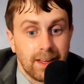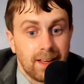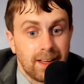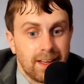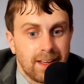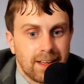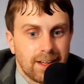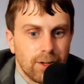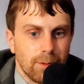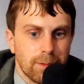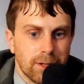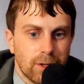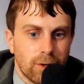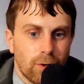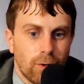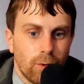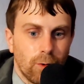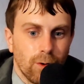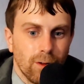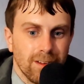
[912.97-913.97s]
it'll be
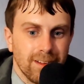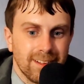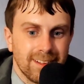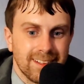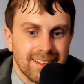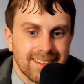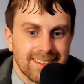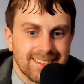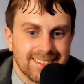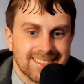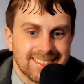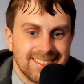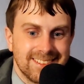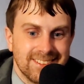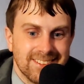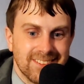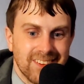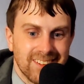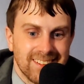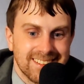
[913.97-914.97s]
cool. Just do
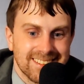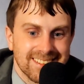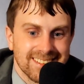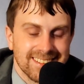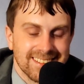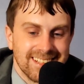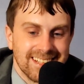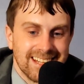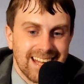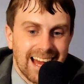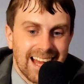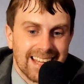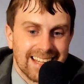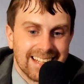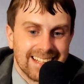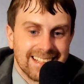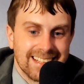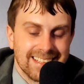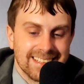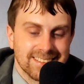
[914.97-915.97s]
a bunch of
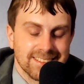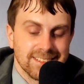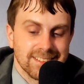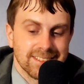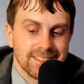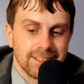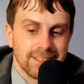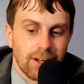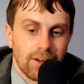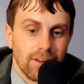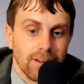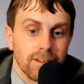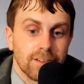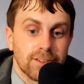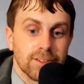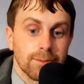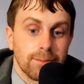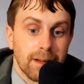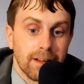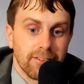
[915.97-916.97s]
90s
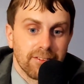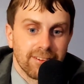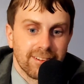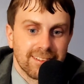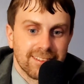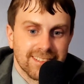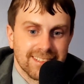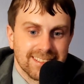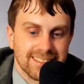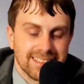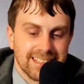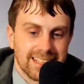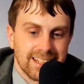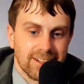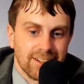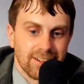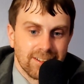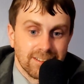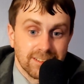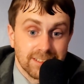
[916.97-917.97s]
nostalgia beverages that
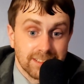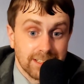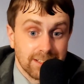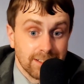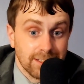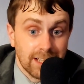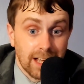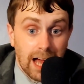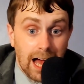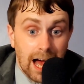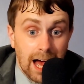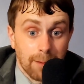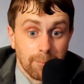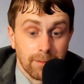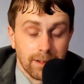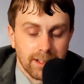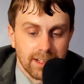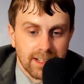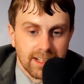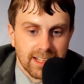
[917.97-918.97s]
are still
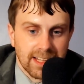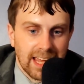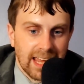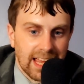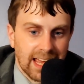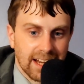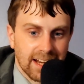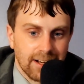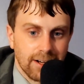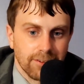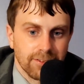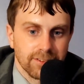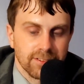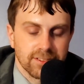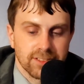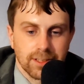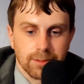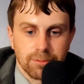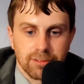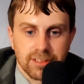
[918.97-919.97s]
common in Canada for
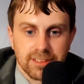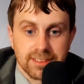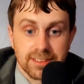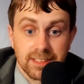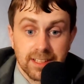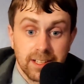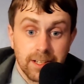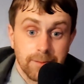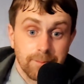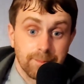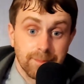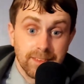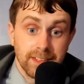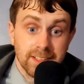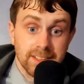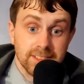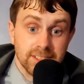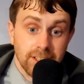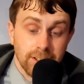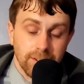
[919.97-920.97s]
some reason.
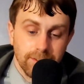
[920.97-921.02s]
So,